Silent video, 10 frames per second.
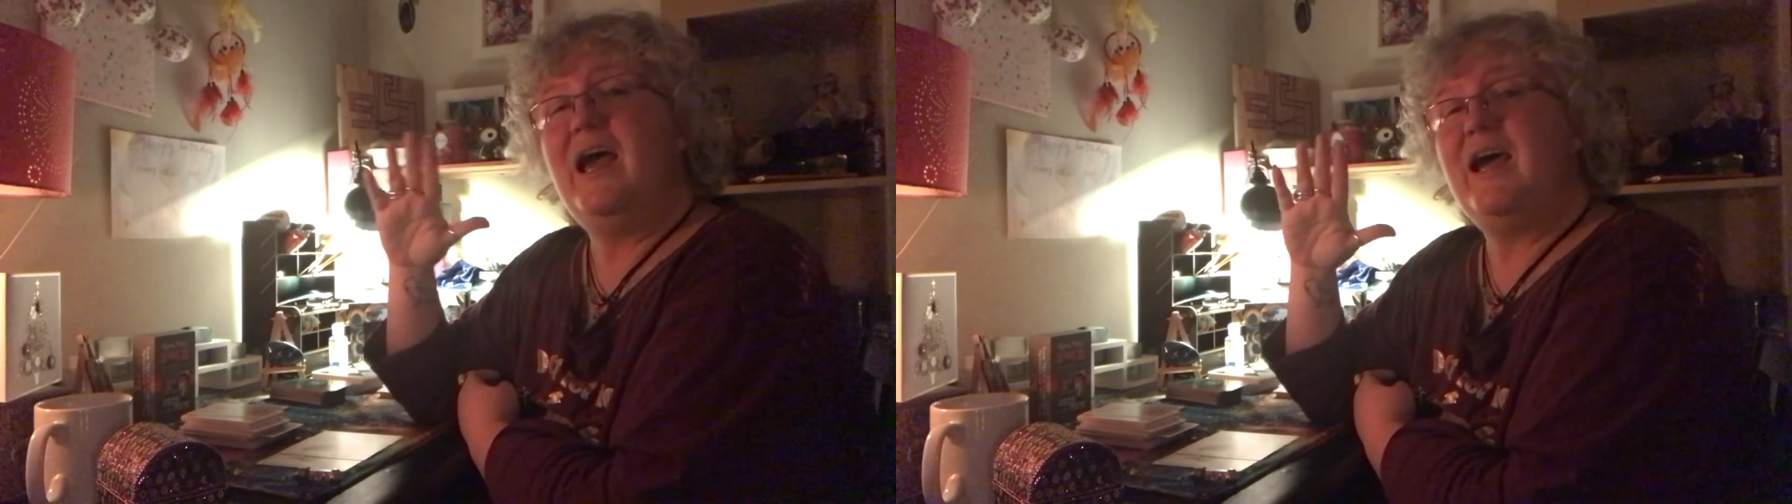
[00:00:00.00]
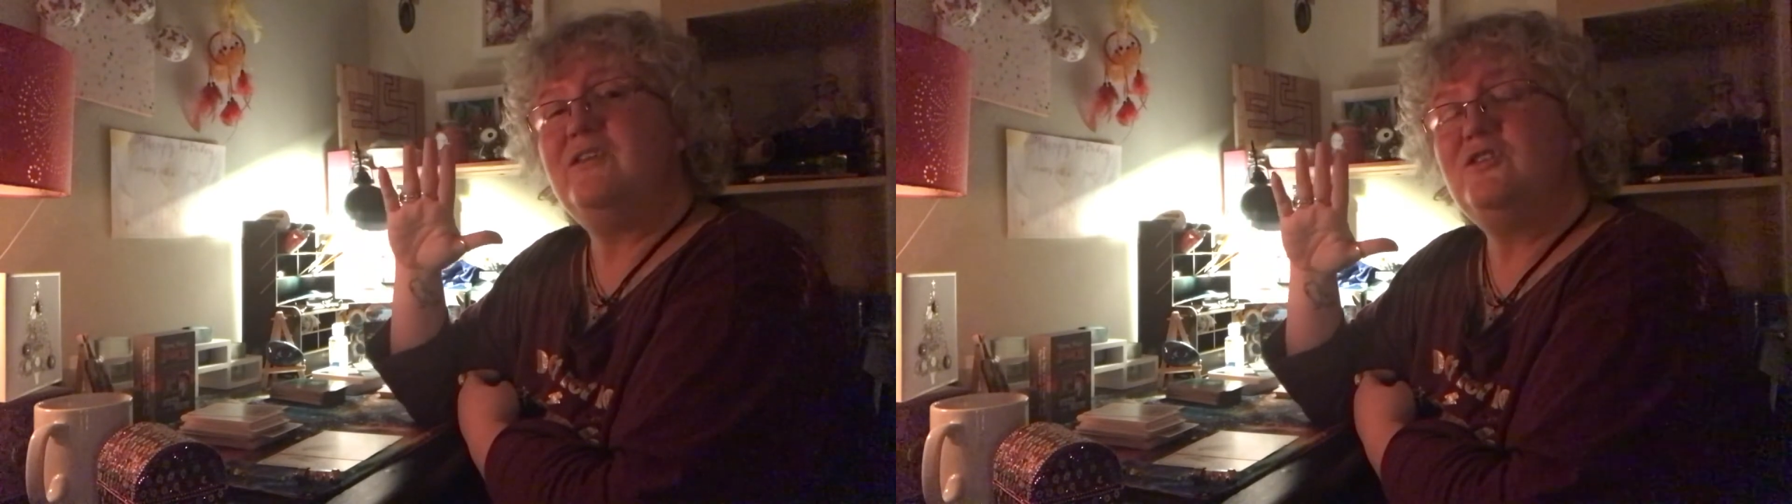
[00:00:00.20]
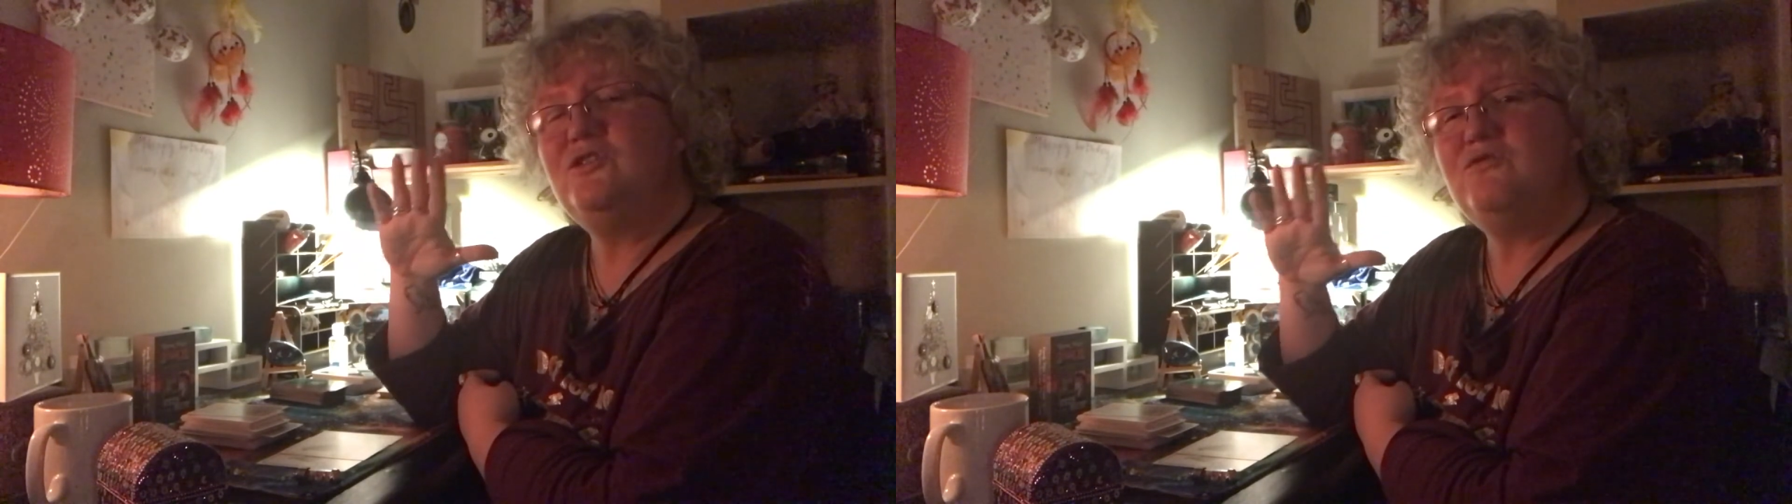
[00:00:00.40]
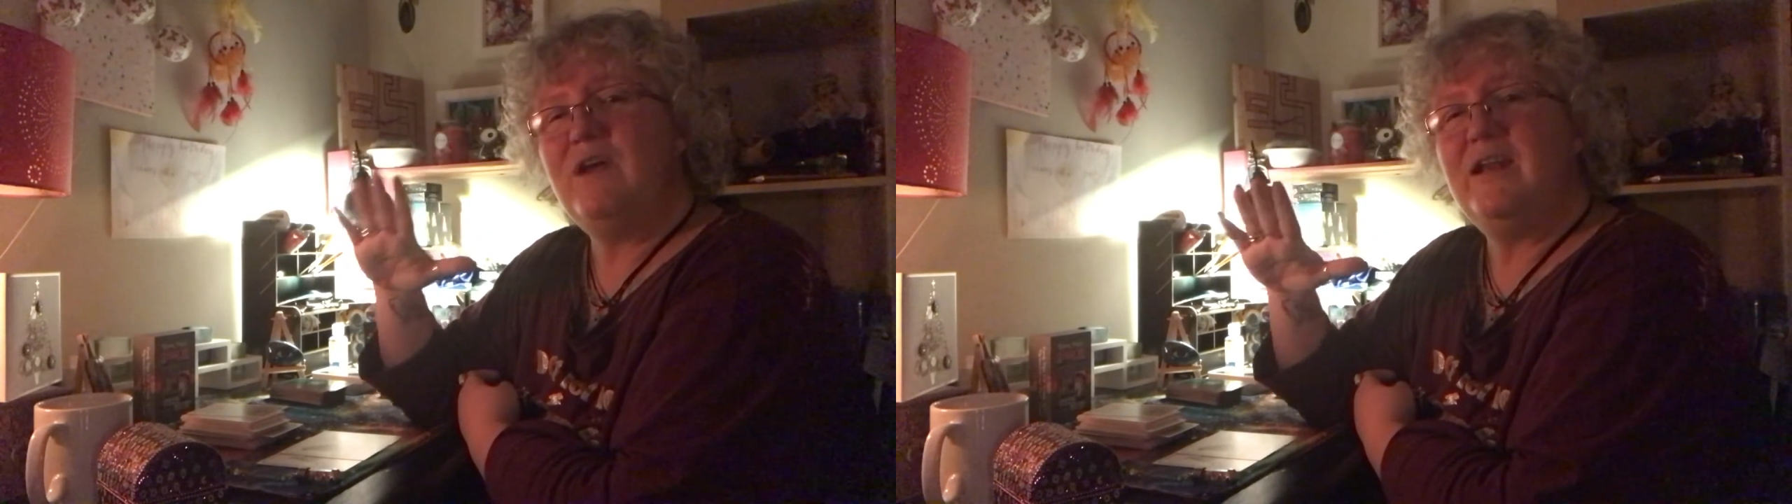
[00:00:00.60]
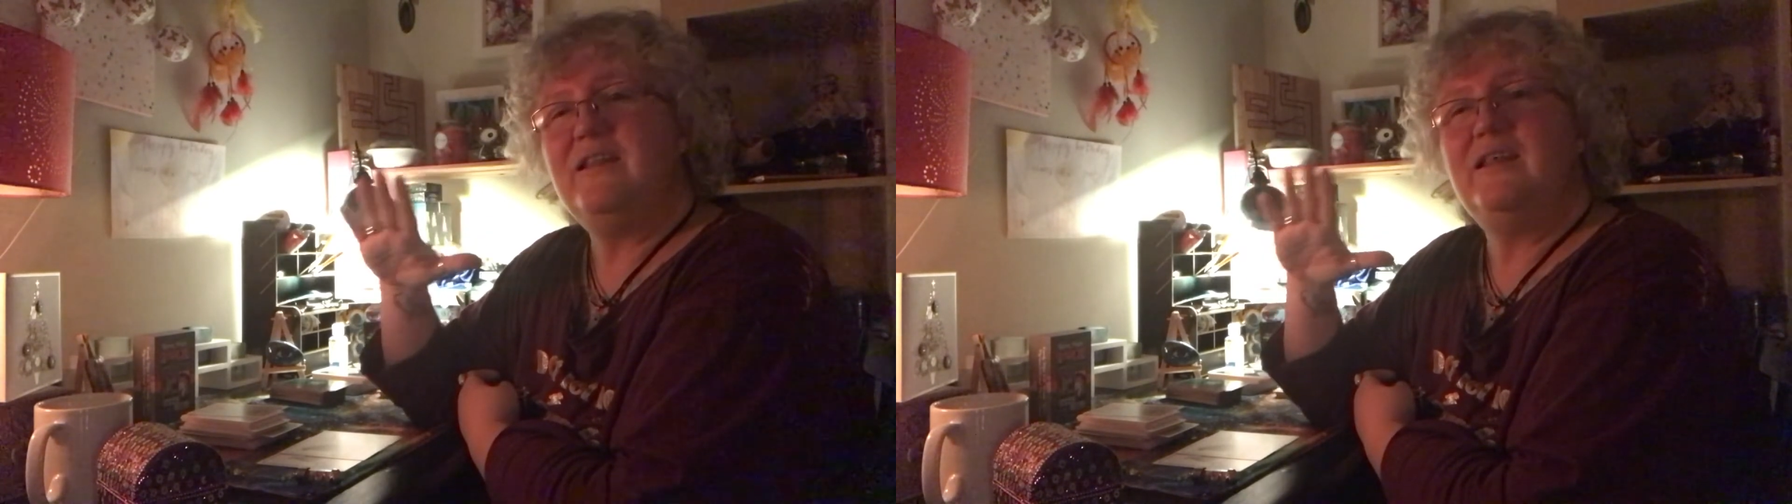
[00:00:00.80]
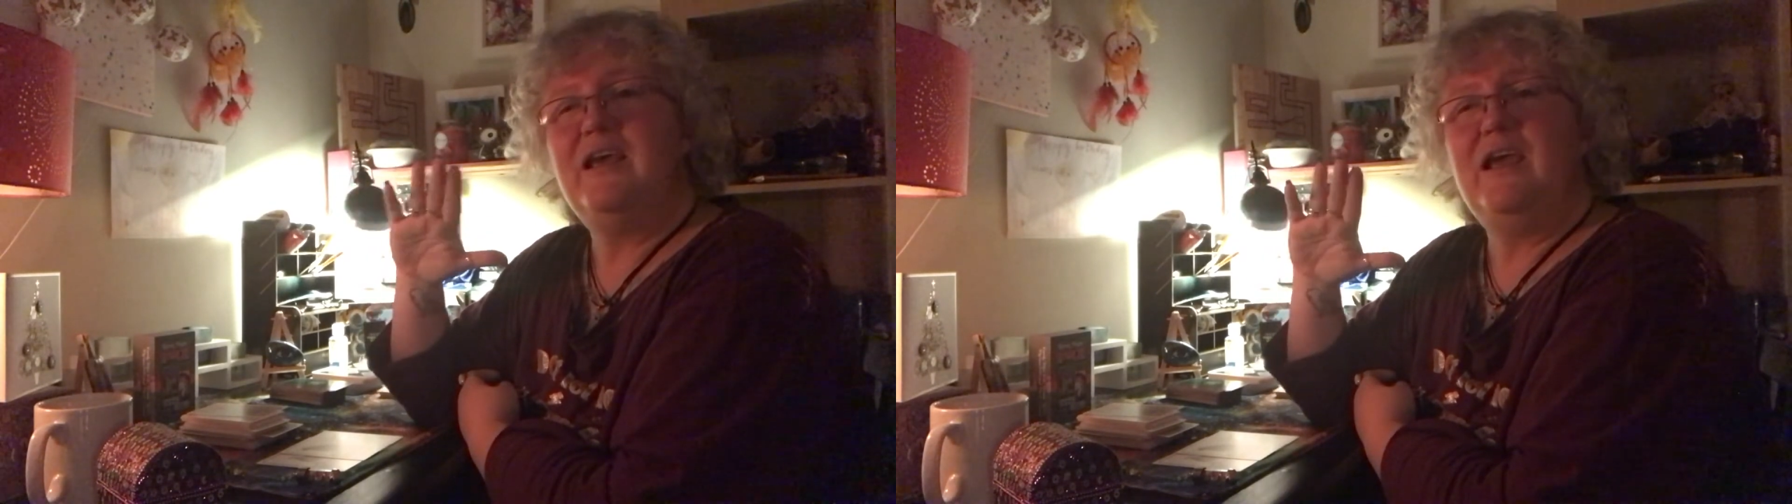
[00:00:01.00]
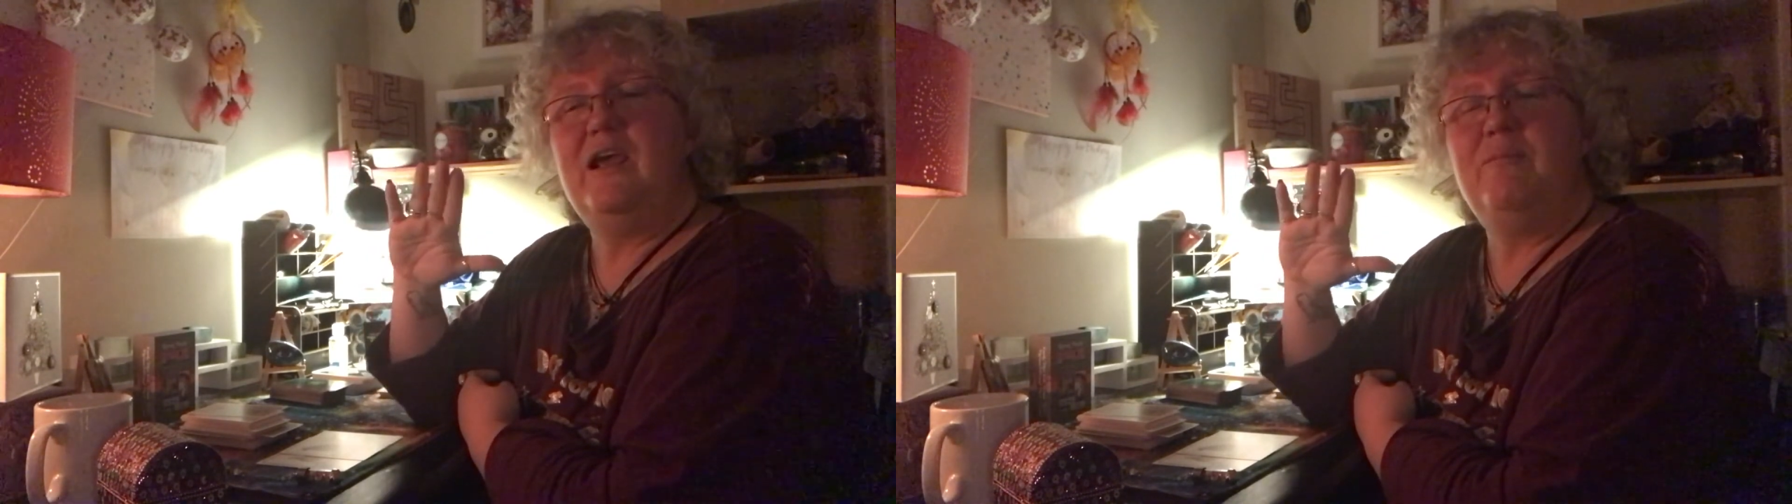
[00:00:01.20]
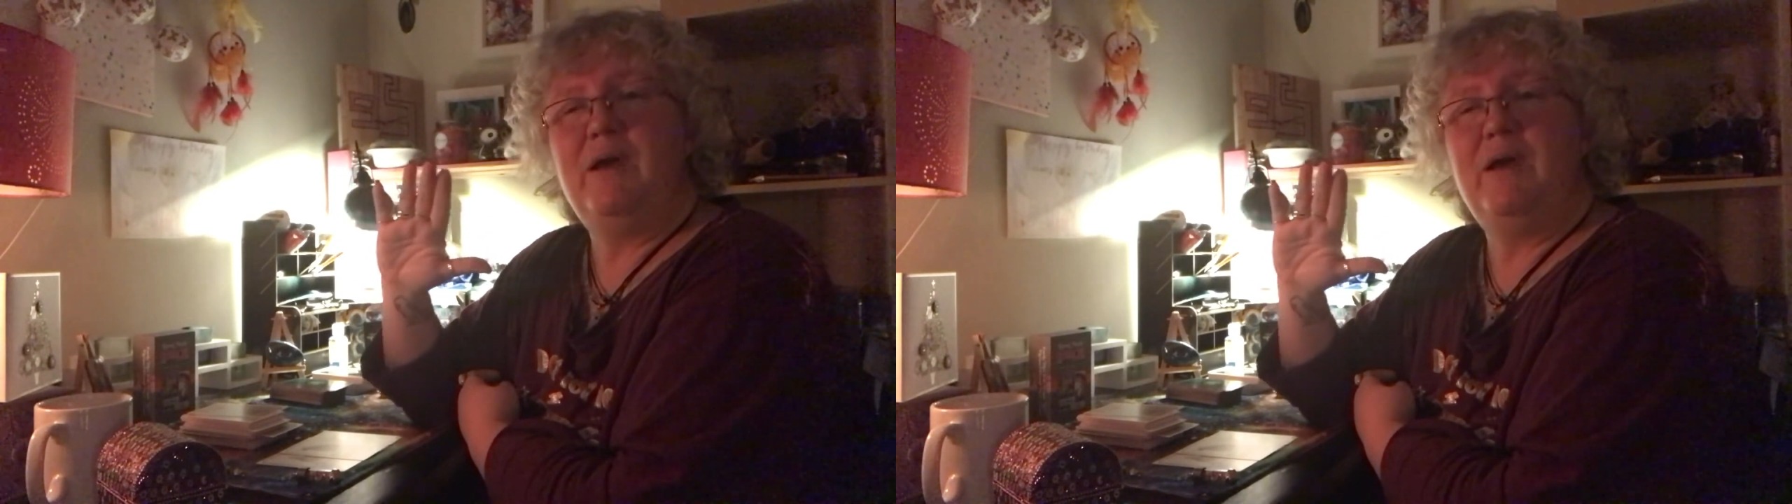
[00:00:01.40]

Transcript: and strength in